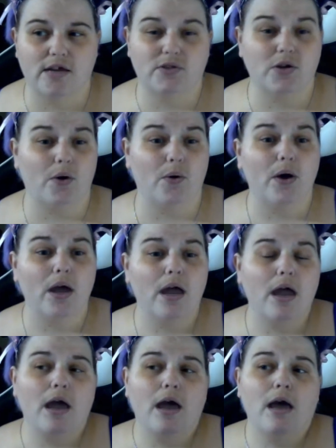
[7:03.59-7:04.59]
So
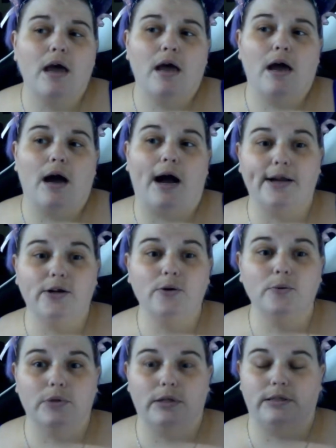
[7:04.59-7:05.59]
I
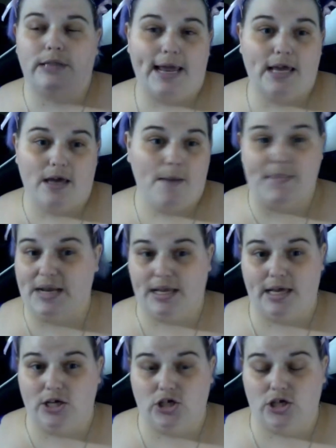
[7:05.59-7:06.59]
don't like
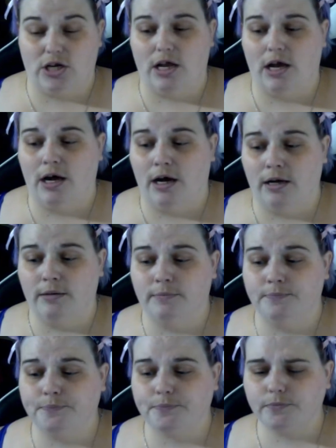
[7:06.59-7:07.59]
medication.
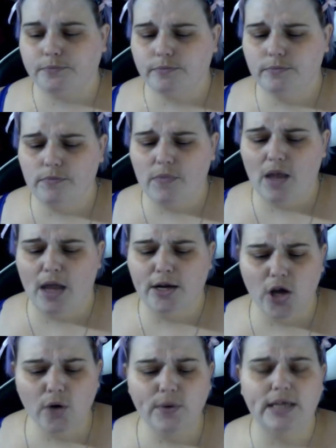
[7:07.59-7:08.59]
I
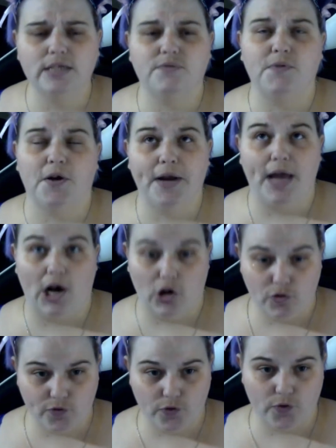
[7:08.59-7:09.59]
know it's very
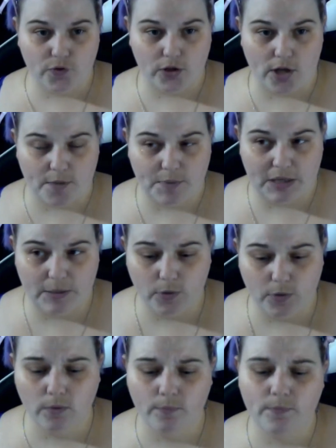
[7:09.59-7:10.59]
helpful for a lot of
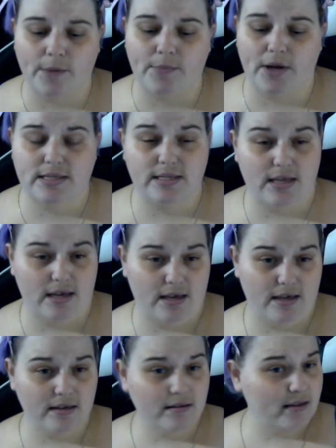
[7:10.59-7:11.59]
people. I'm not
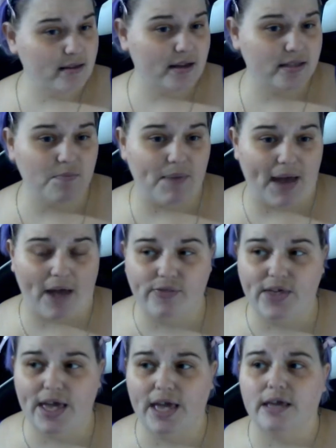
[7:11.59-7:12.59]
saying that it's a bad
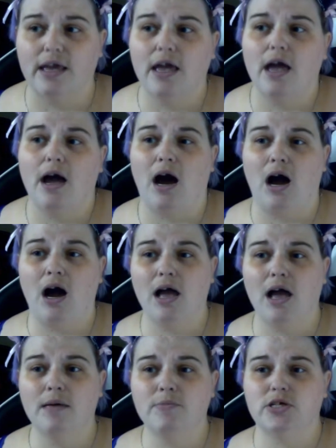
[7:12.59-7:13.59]
thing.
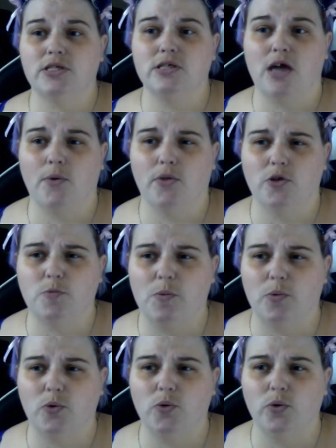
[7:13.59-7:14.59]
I am just not one of those
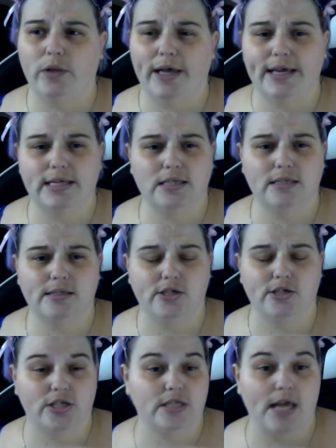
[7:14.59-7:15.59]
people who likes to
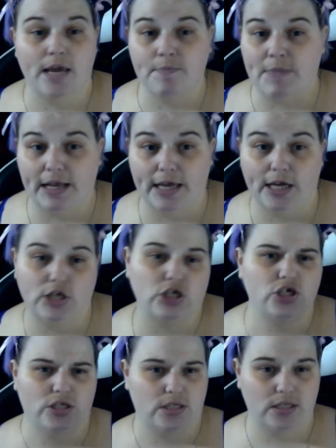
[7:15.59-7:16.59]
just take medication
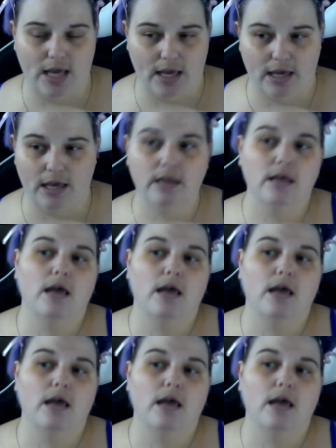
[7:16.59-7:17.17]
just to take it.